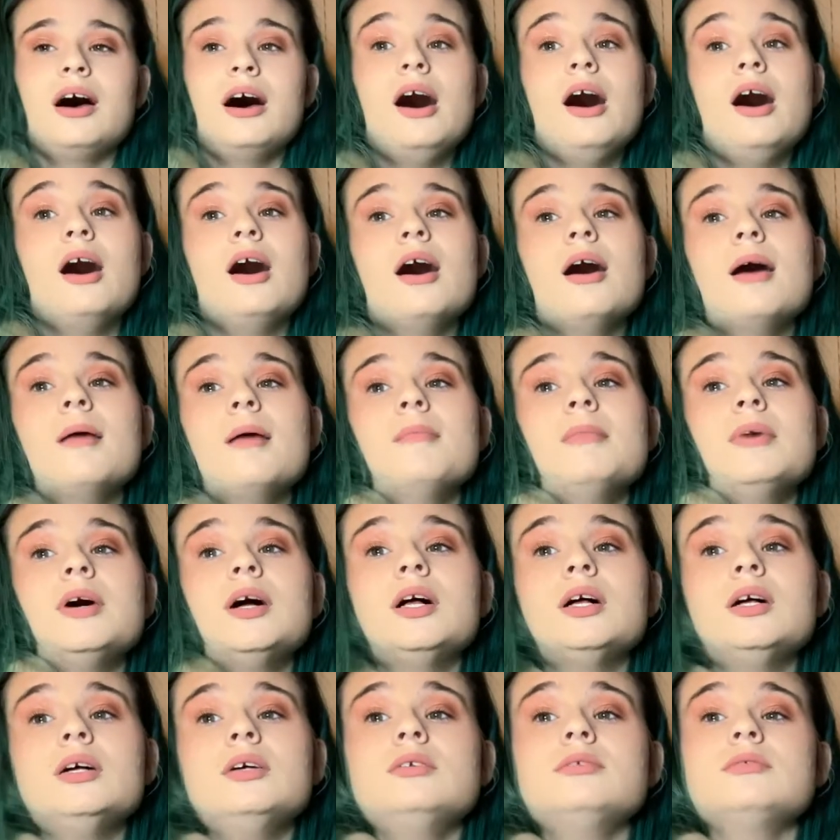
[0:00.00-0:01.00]

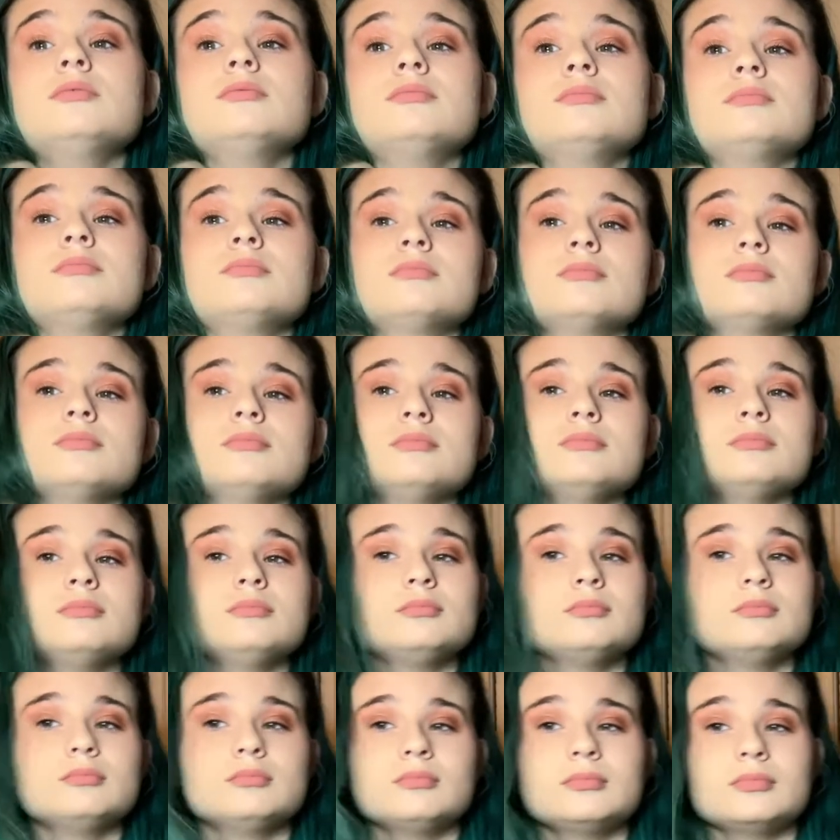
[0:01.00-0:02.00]

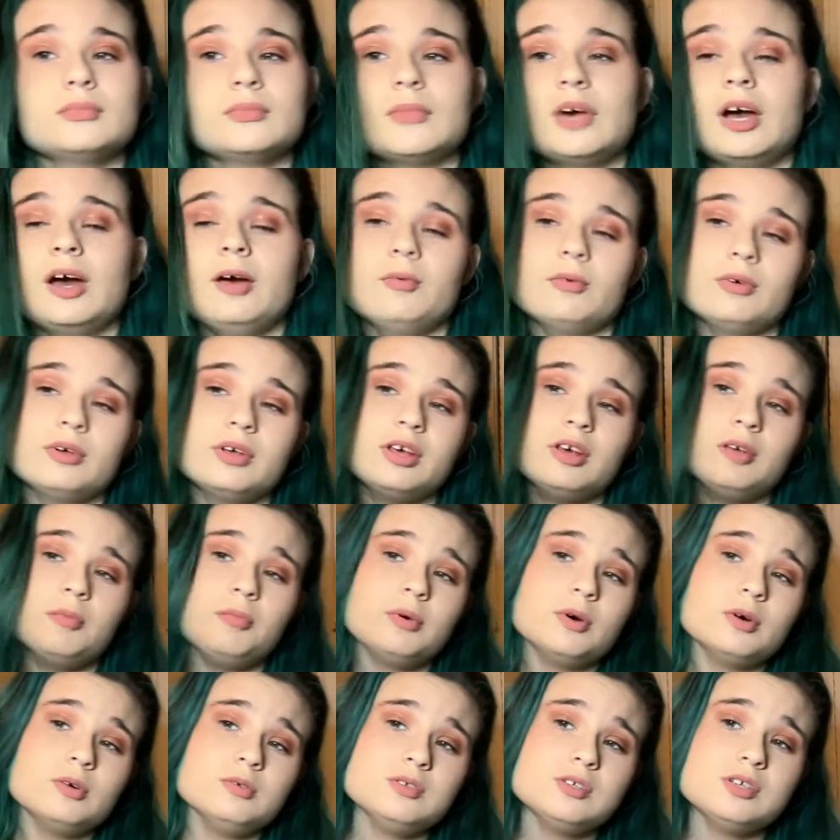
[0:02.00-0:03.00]
I will keep
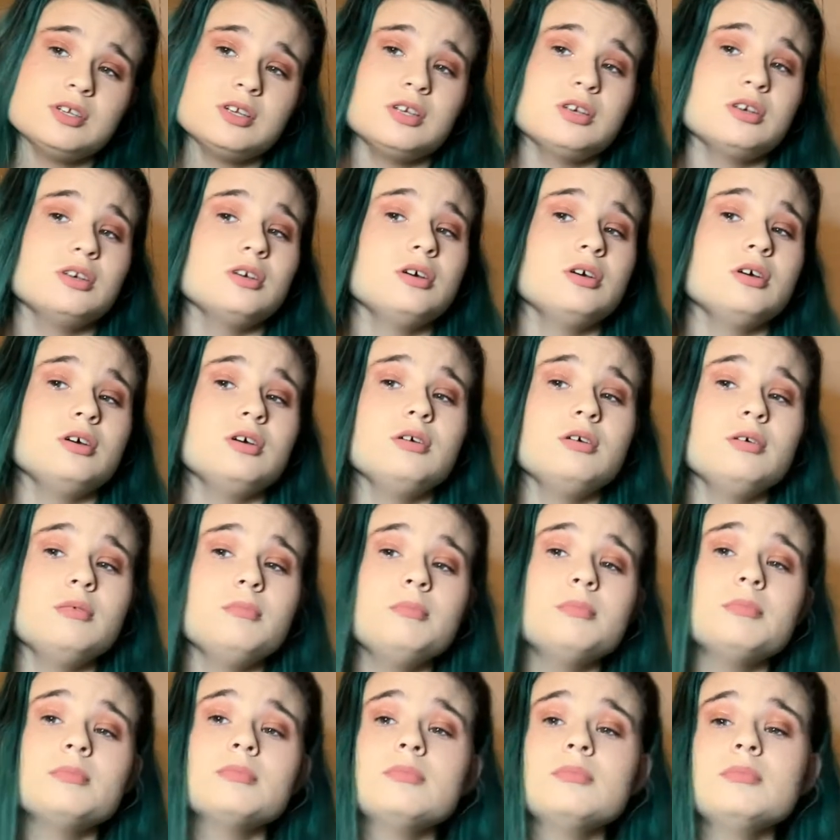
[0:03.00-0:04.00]

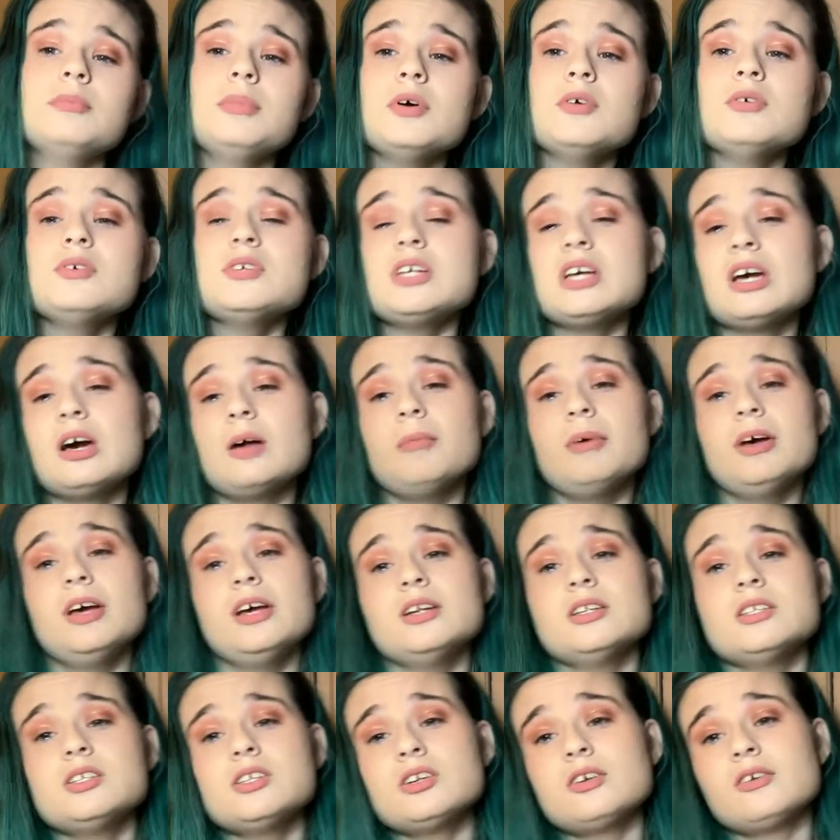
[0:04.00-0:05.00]
posting on my
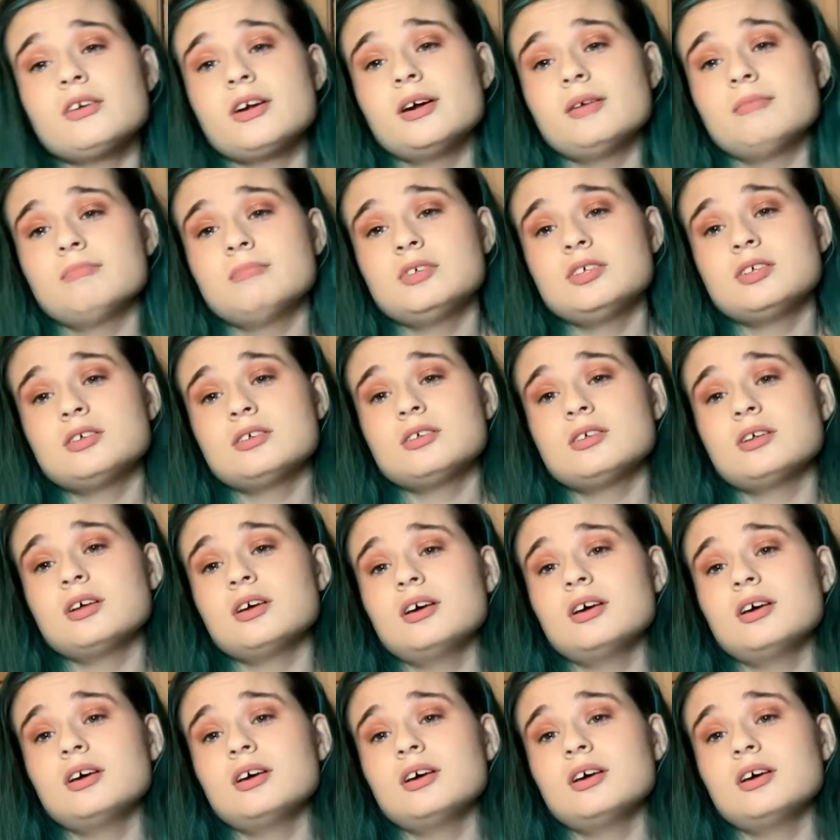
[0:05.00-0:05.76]
Instagrams